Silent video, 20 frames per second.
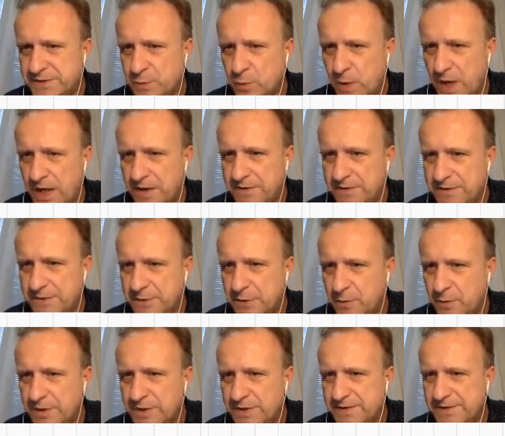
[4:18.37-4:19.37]
1,
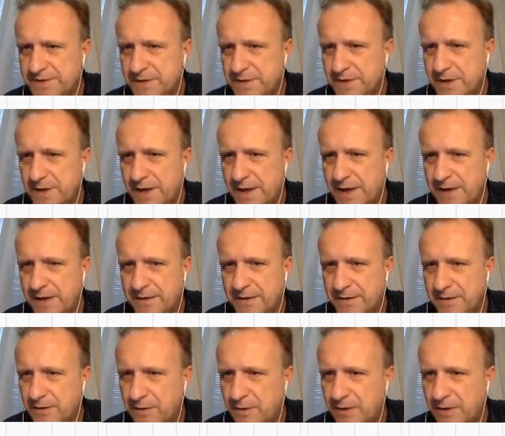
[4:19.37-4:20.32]
so it's n.